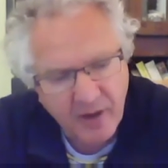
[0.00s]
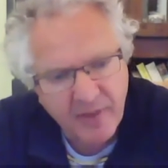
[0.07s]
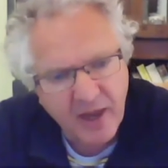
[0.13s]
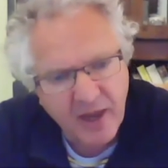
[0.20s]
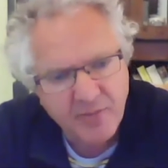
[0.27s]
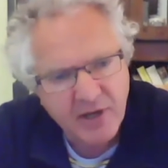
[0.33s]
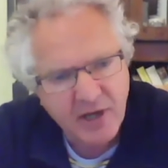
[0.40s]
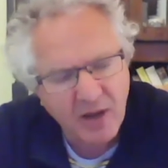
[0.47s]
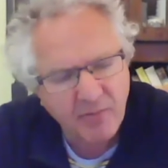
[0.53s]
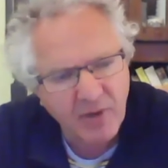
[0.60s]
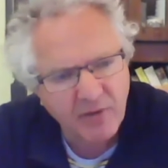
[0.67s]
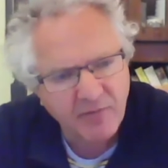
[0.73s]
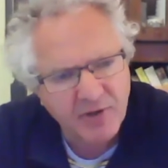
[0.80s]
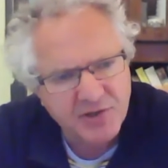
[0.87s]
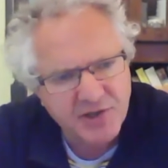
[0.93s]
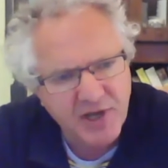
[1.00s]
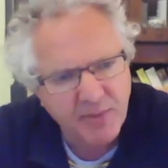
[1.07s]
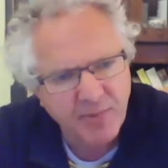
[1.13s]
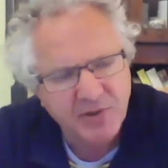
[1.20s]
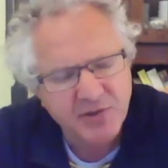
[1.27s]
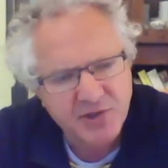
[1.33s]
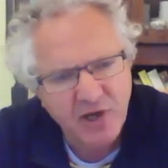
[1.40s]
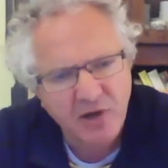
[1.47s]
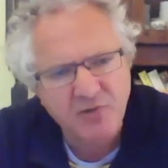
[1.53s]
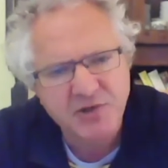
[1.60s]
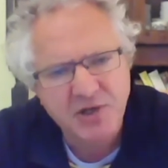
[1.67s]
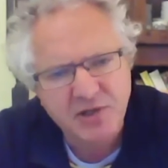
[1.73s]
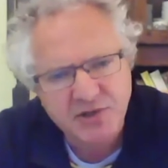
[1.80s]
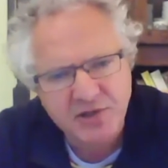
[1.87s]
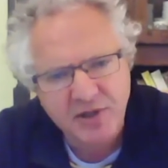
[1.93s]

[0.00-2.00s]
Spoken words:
they become lovely stepping stones into